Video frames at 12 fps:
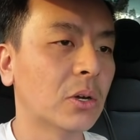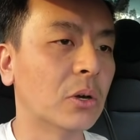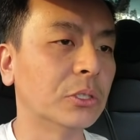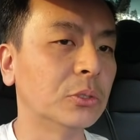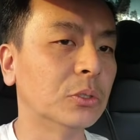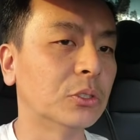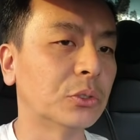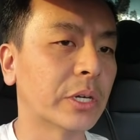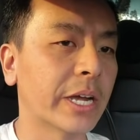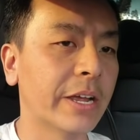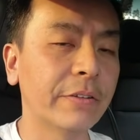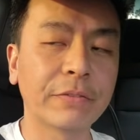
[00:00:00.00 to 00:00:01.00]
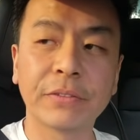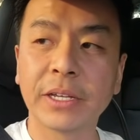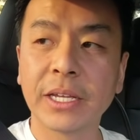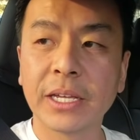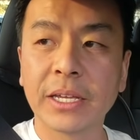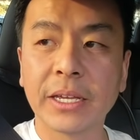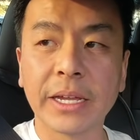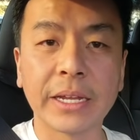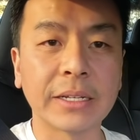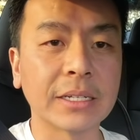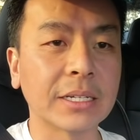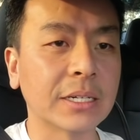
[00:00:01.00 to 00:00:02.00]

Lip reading: on your drive, and